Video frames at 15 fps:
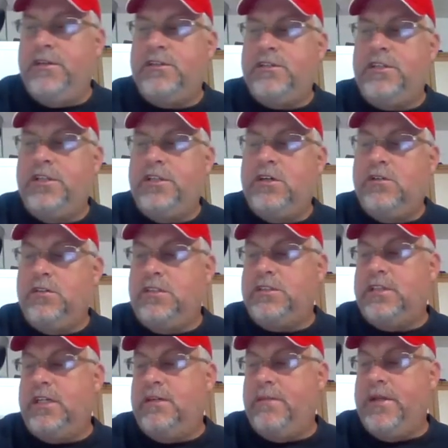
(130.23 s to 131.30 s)
should know, is
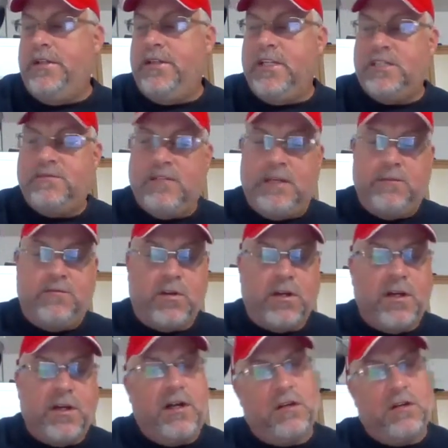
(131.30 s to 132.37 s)
they testified before
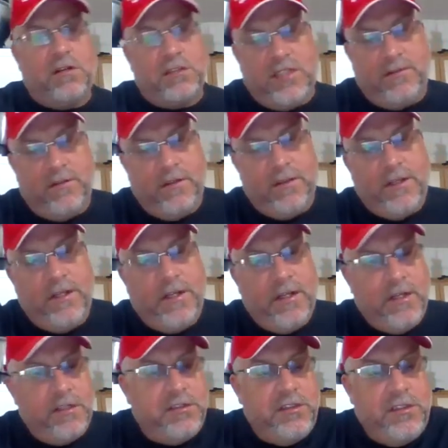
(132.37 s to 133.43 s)
Congress and everything
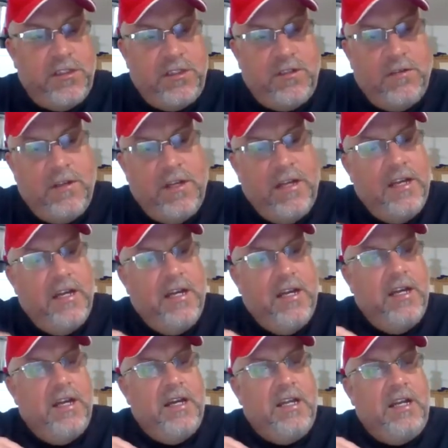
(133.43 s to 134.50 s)
else,
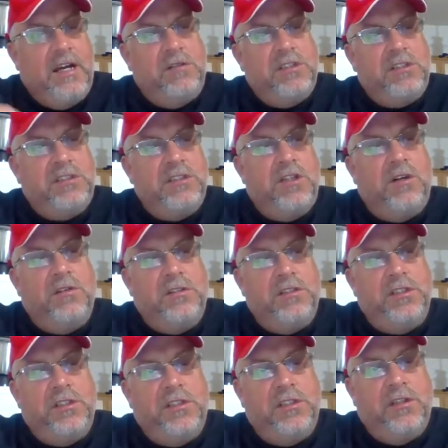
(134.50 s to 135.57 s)
And I always notice,
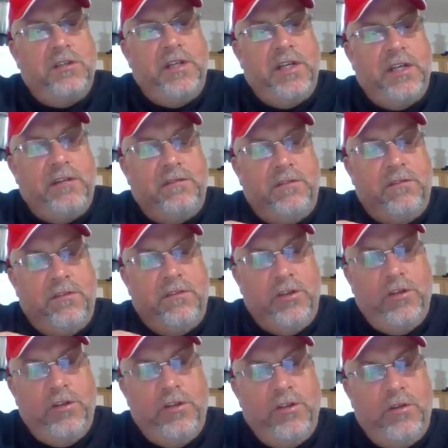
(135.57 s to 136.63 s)
you have
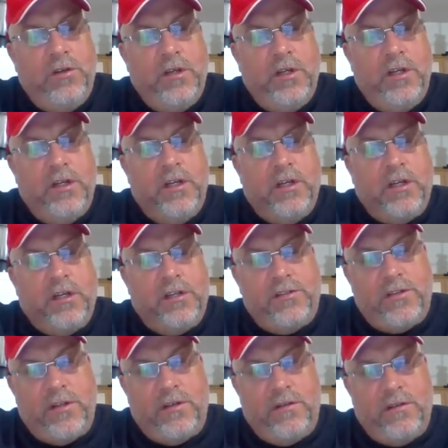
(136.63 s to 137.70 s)
two
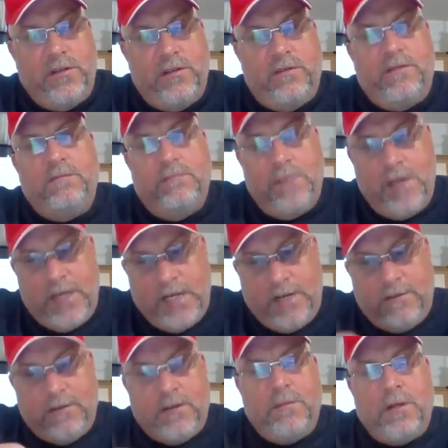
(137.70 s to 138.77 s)
conservative
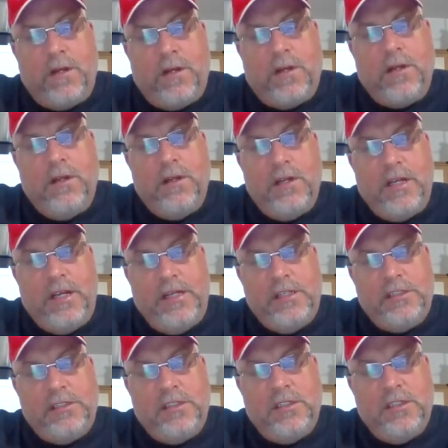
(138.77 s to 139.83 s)
African-American
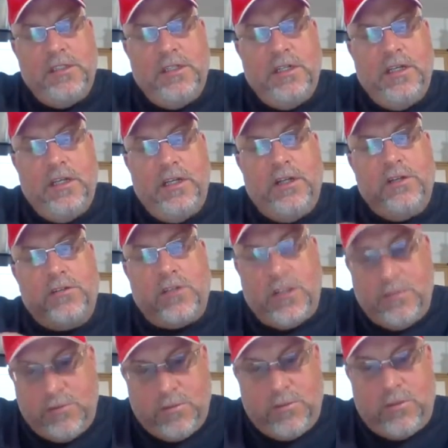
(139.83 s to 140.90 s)
ladies, Trump
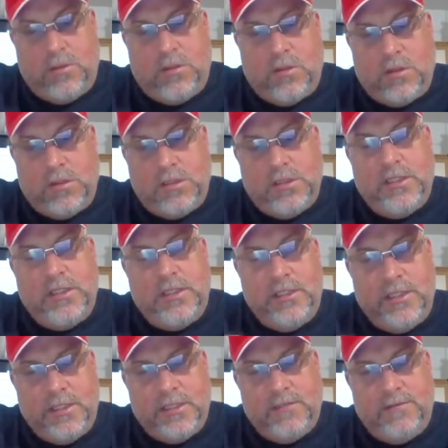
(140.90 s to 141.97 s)
supporters,
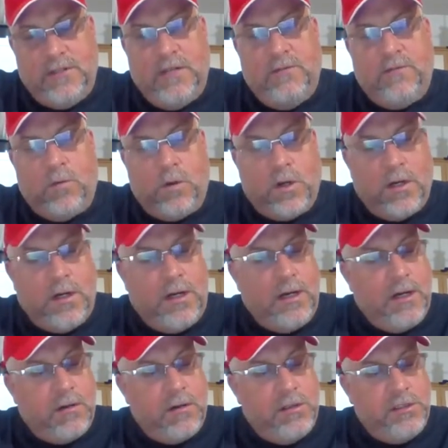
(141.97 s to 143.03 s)
testifying for
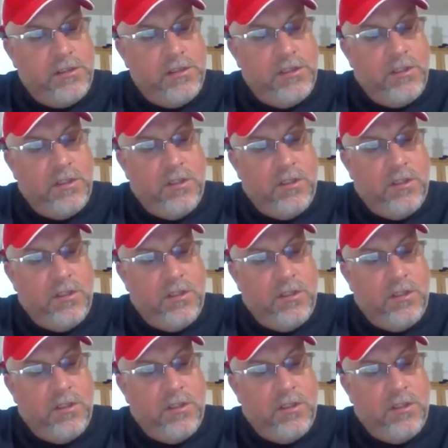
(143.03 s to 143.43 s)
Congress, and